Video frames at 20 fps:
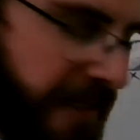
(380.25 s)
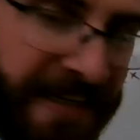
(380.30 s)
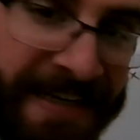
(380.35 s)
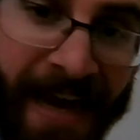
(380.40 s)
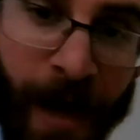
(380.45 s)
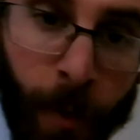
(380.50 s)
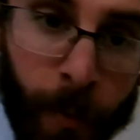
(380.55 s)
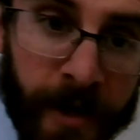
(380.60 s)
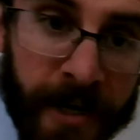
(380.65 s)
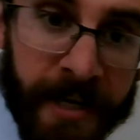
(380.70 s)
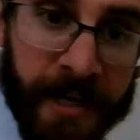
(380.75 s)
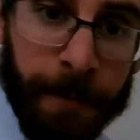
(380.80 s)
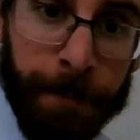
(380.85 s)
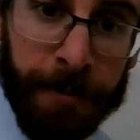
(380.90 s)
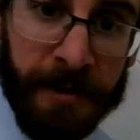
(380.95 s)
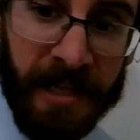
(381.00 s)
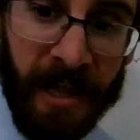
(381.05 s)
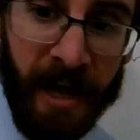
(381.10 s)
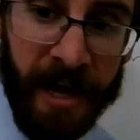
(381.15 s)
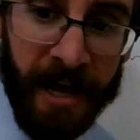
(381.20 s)
Now we can
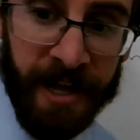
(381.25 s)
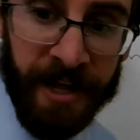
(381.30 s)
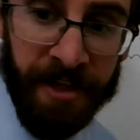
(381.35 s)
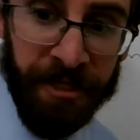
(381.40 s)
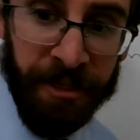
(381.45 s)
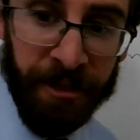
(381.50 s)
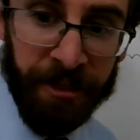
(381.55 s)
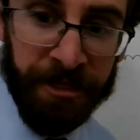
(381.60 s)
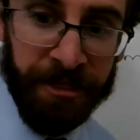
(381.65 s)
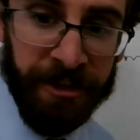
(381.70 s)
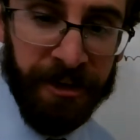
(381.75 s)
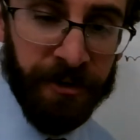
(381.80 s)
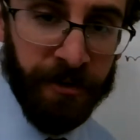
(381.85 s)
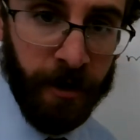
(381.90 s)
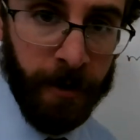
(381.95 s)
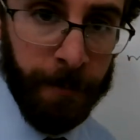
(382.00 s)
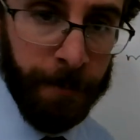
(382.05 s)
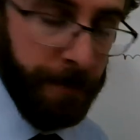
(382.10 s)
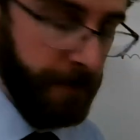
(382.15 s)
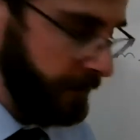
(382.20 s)
apply the
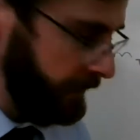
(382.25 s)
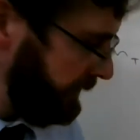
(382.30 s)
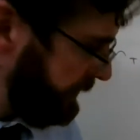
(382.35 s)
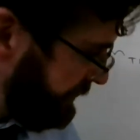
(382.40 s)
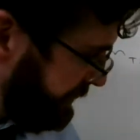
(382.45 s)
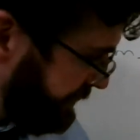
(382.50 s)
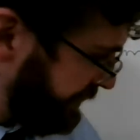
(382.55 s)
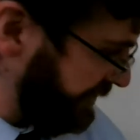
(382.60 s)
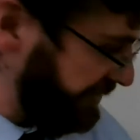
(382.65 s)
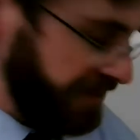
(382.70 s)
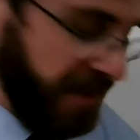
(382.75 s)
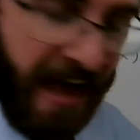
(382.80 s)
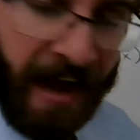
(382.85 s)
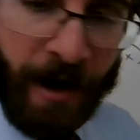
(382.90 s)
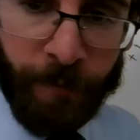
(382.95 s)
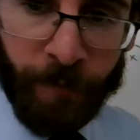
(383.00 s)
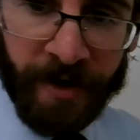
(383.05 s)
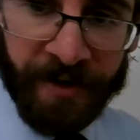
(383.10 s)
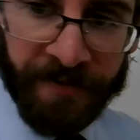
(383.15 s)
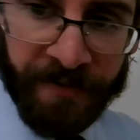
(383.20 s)
theorem to
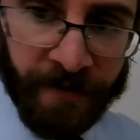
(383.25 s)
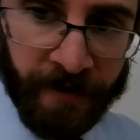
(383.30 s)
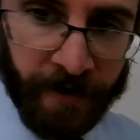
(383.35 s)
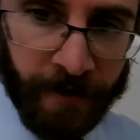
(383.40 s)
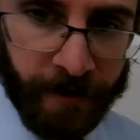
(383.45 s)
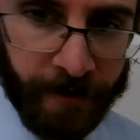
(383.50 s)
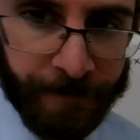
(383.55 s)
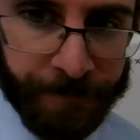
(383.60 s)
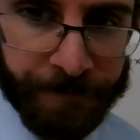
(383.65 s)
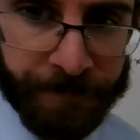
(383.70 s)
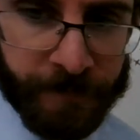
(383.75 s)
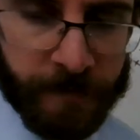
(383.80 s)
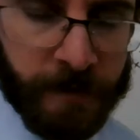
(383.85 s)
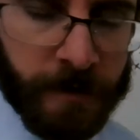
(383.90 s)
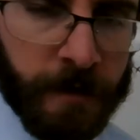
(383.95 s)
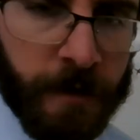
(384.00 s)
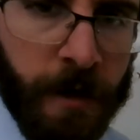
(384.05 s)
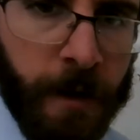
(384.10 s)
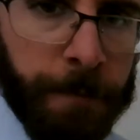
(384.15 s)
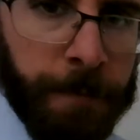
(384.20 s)
that right there.
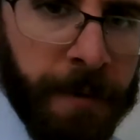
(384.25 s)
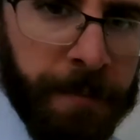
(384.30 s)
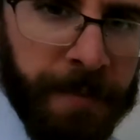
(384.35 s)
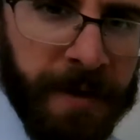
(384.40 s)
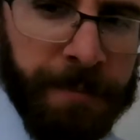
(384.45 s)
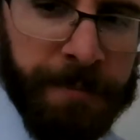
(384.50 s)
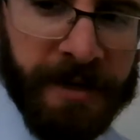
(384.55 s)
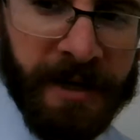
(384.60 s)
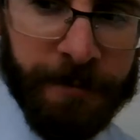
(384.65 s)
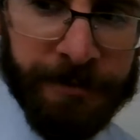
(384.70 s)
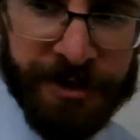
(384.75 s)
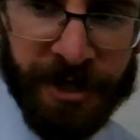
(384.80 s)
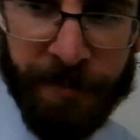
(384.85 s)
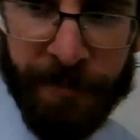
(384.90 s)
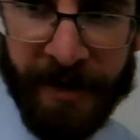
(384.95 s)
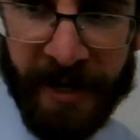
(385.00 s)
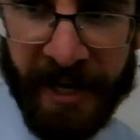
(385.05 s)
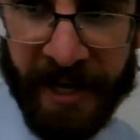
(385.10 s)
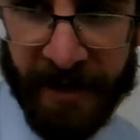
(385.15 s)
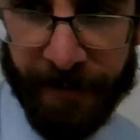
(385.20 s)
But maybe I'm
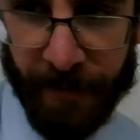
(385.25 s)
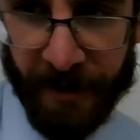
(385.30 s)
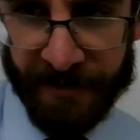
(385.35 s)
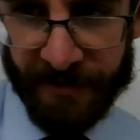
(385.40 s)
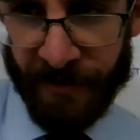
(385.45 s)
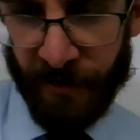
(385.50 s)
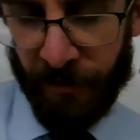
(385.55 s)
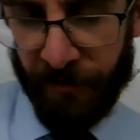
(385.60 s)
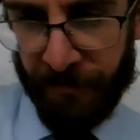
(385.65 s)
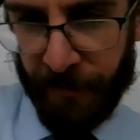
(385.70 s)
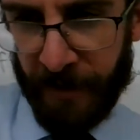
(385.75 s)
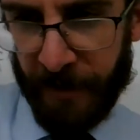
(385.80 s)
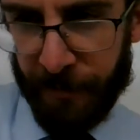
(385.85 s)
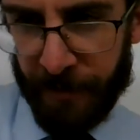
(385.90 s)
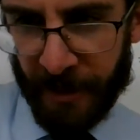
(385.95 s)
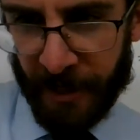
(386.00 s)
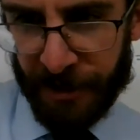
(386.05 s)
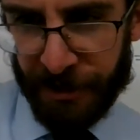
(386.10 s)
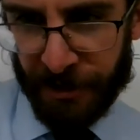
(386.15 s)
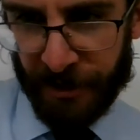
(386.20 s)
jumping ahead of myself.
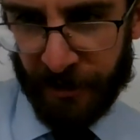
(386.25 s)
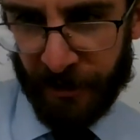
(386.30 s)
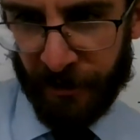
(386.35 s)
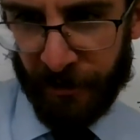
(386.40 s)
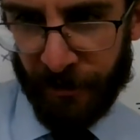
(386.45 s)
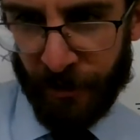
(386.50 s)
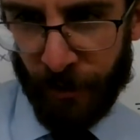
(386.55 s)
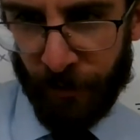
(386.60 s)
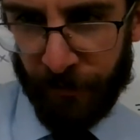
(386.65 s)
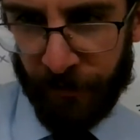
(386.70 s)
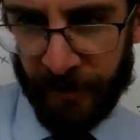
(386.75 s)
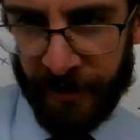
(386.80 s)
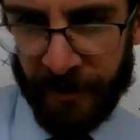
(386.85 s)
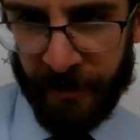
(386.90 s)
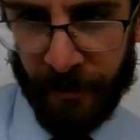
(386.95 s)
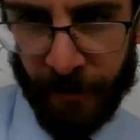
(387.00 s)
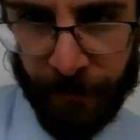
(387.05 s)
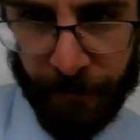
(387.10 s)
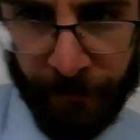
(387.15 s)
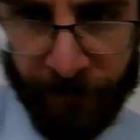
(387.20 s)
Maybe I should look over
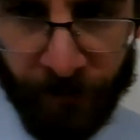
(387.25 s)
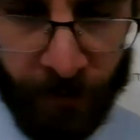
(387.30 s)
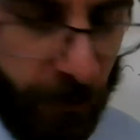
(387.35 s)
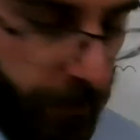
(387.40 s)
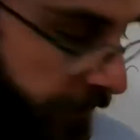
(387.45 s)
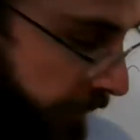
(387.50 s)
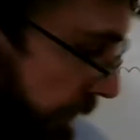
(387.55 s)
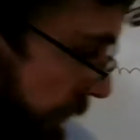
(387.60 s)
here before we